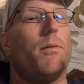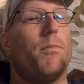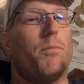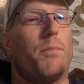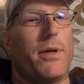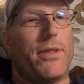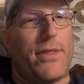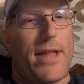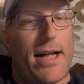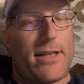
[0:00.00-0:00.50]

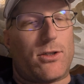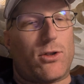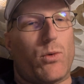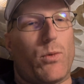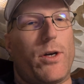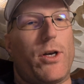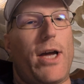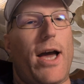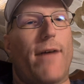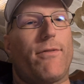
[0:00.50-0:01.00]
But that's the
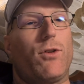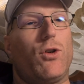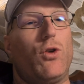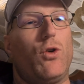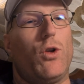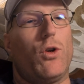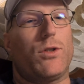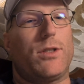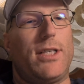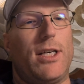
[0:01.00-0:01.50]
way you have to
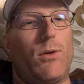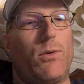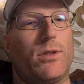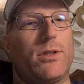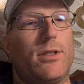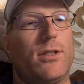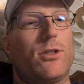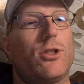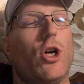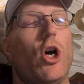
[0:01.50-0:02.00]
do those
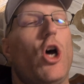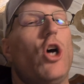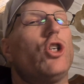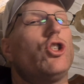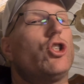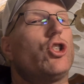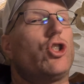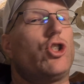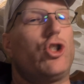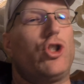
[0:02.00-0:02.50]
sequences.
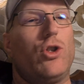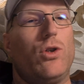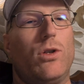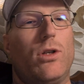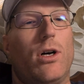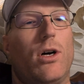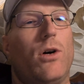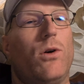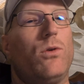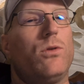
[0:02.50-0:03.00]
Just do
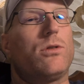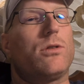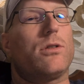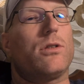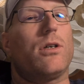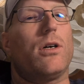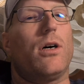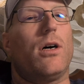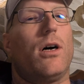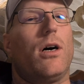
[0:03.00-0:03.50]
those,
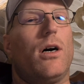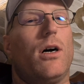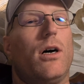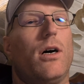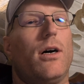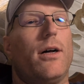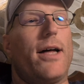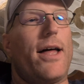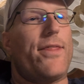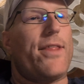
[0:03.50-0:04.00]

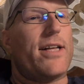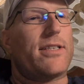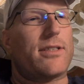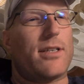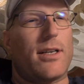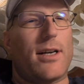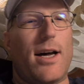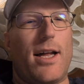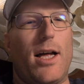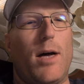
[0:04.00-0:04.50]
and that's
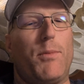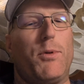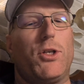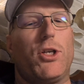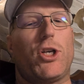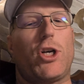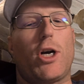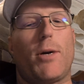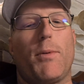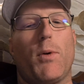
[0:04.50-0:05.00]
going to kind of help you
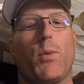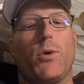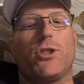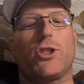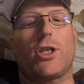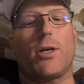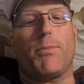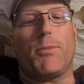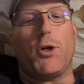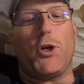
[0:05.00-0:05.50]
determine
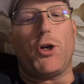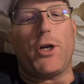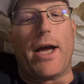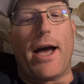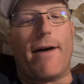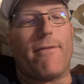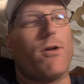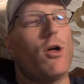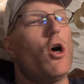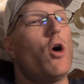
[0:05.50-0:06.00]
which computer you
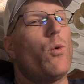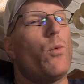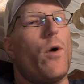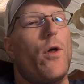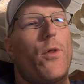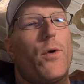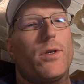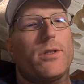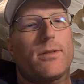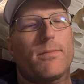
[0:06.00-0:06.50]
have,
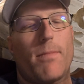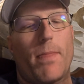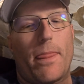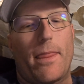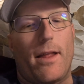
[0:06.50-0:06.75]
whether it's